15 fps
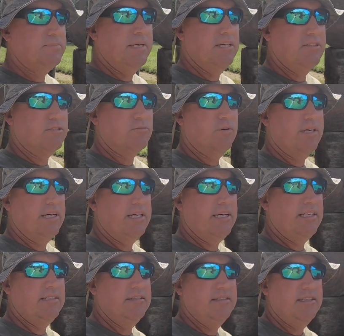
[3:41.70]
bales
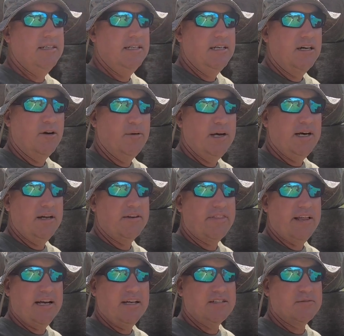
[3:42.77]
weigh around
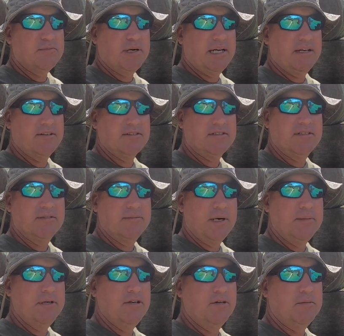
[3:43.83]
1,000 pounds,
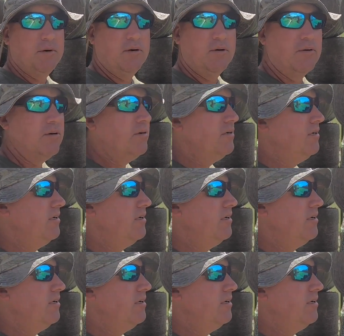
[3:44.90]
maybe a little more.